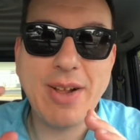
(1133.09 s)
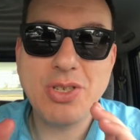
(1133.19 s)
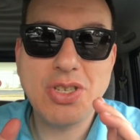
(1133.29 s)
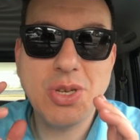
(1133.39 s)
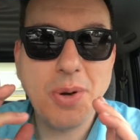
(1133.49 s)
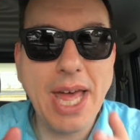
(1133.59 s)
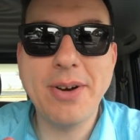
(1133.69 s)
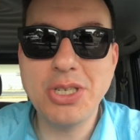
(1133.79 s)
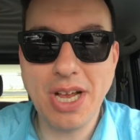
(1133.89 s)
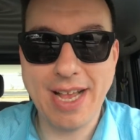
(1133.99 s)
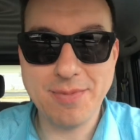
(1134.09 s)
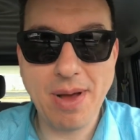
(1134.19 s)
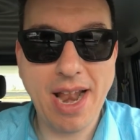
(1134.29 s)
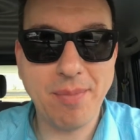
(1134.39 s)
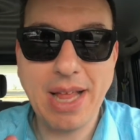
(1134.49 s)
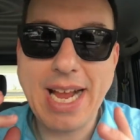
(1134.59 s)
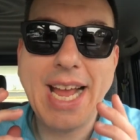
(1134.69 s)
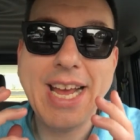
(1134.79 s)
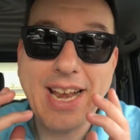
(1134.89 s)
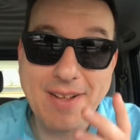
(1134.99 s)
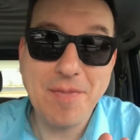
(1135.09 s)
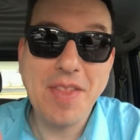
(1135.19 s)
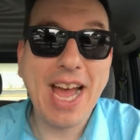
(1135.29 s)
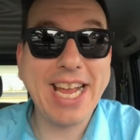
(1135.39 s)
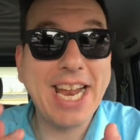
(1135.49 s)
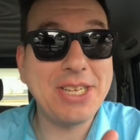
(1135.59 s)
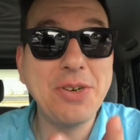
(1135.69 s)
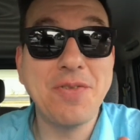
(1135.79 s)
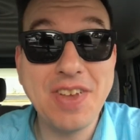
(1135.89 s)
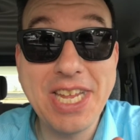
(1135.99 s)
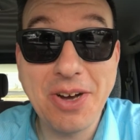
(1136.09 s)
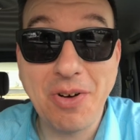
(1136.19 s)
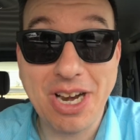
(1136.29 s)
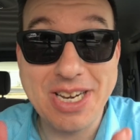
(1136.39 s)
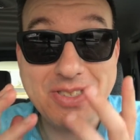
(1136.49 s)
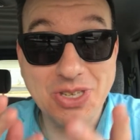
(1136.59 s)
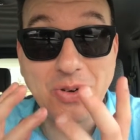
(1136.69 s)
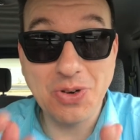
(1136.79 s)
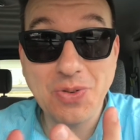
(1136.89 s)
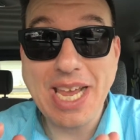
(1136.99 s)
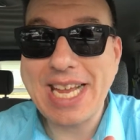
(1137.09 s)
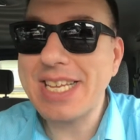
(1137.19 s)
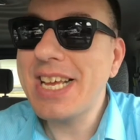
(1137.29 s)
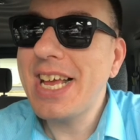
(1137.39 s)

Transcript: I was just so energized by it. I'm like, I gotta do a video on it. It's so great.